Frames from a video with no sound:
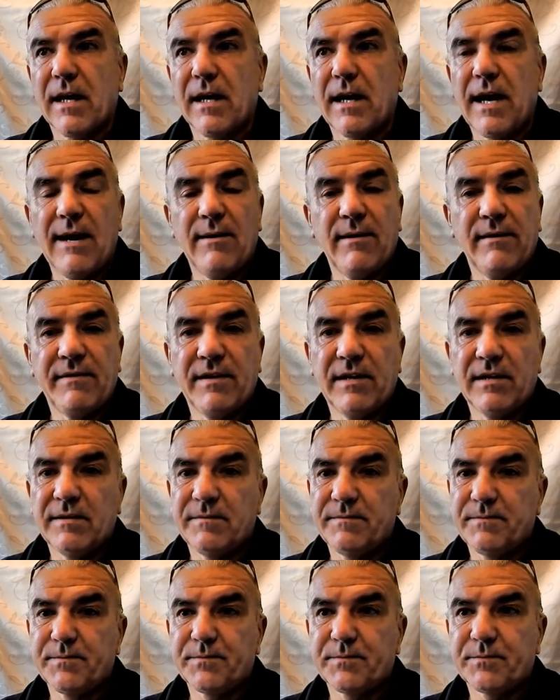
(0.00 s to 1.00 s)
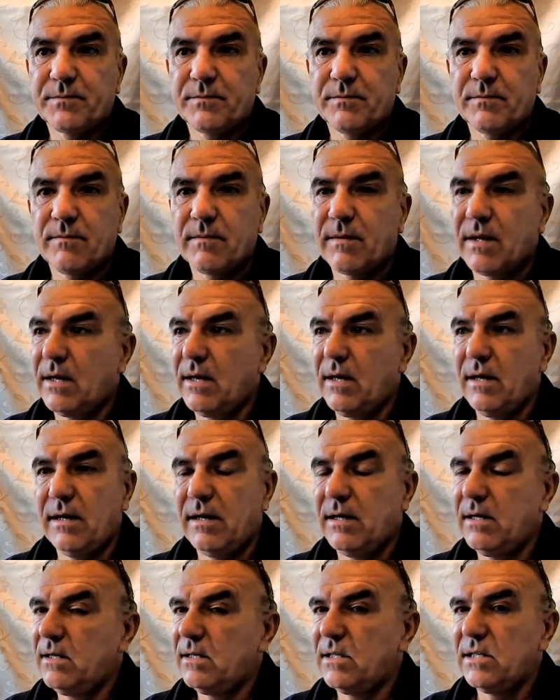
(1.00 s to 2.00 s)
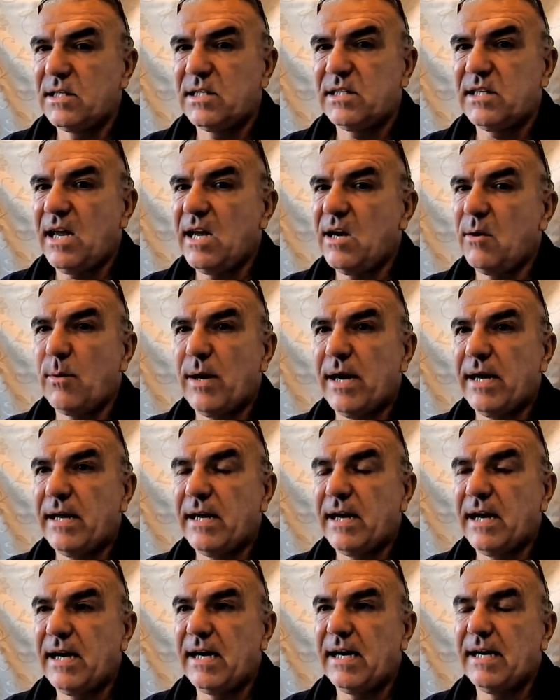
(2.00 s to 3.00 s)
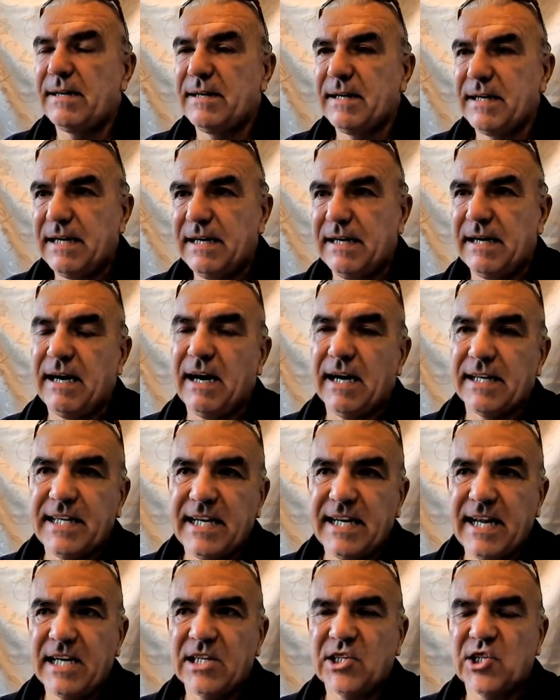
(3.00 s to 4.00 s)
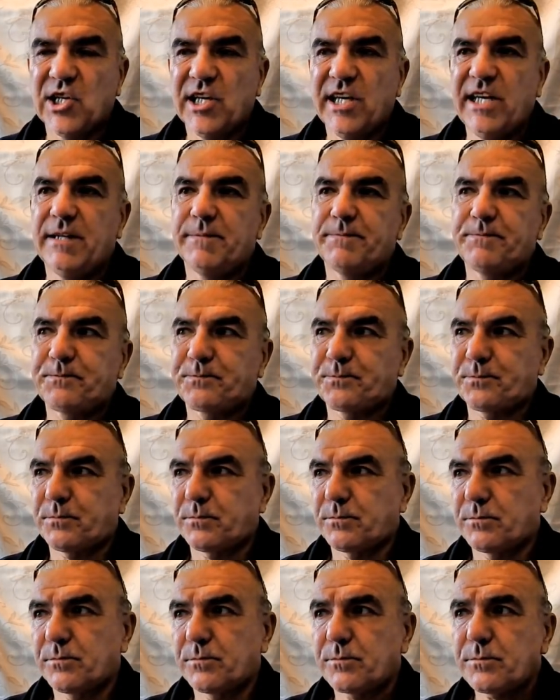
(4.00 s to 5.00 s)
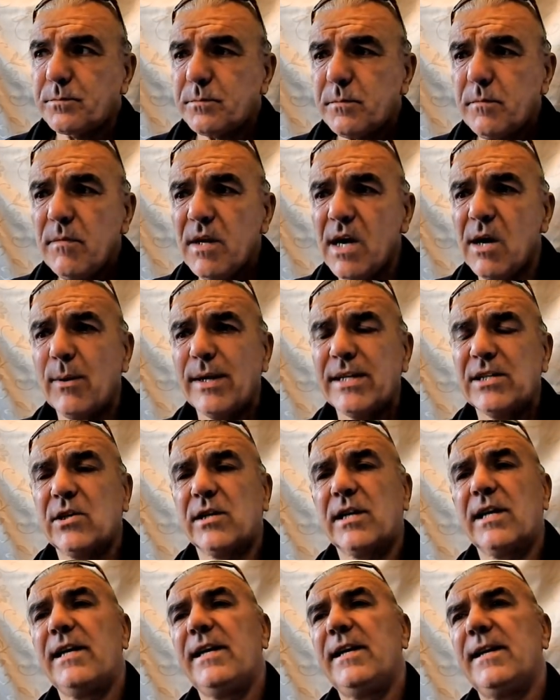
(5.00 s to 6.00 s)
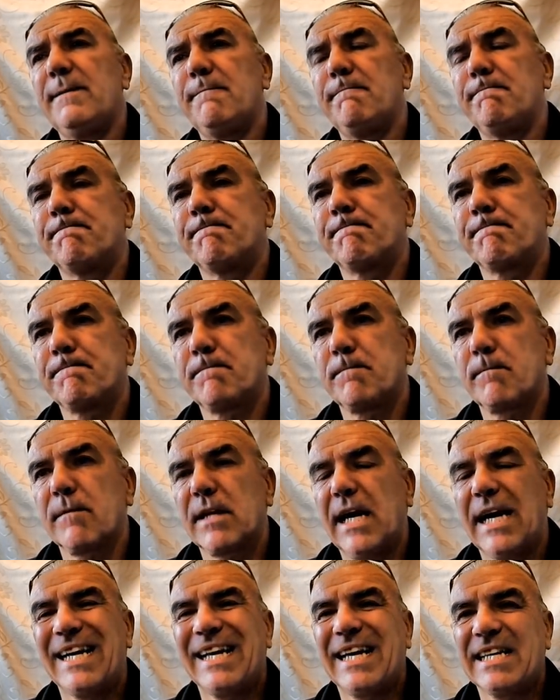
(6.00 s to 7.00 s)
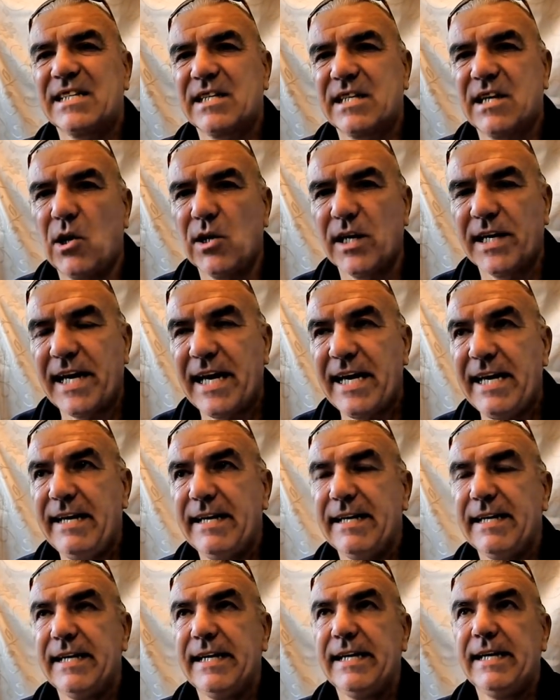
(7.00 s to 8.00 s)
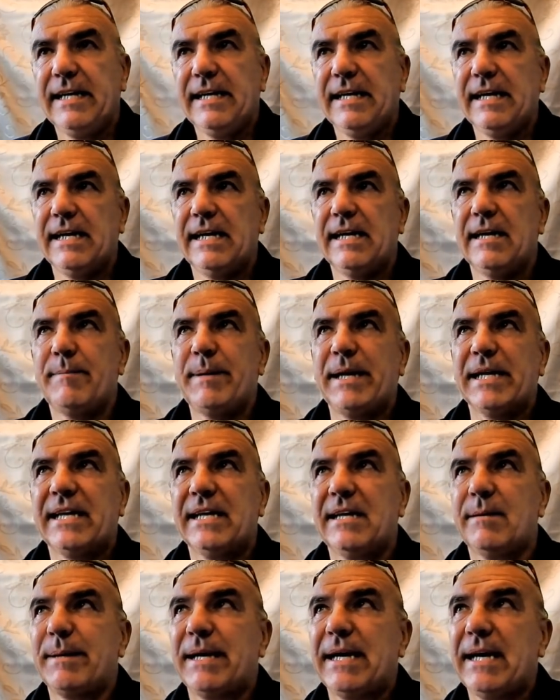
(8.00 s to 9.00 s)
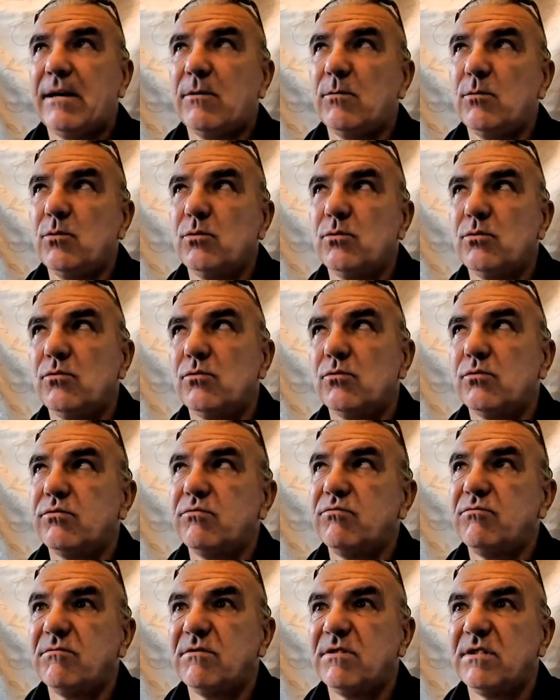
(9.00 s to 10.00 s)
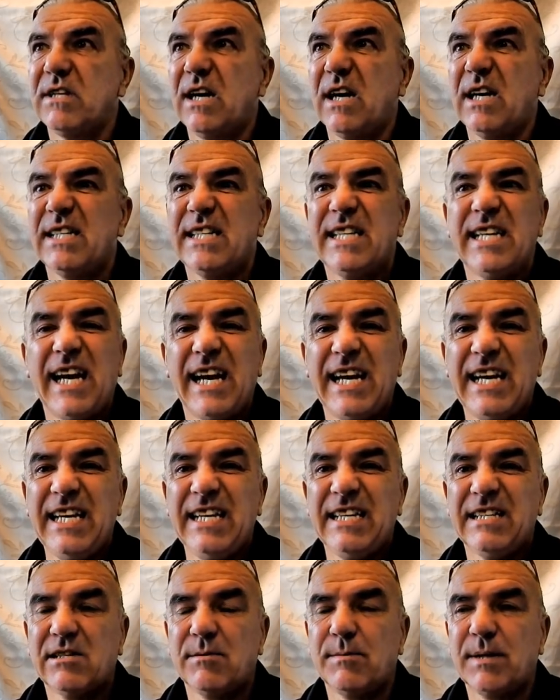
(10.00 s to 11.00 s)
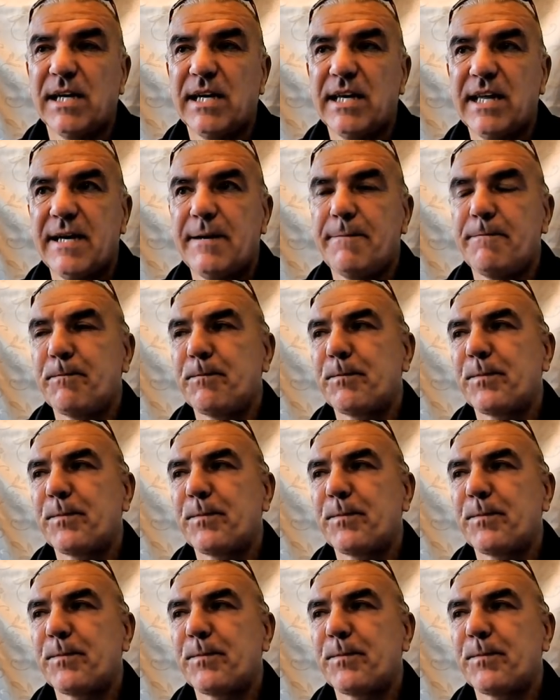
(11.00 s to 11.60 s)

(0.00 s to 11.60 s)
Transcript: However, stay away. I did actually. I went on a lad's holiday back in about 98, something like that,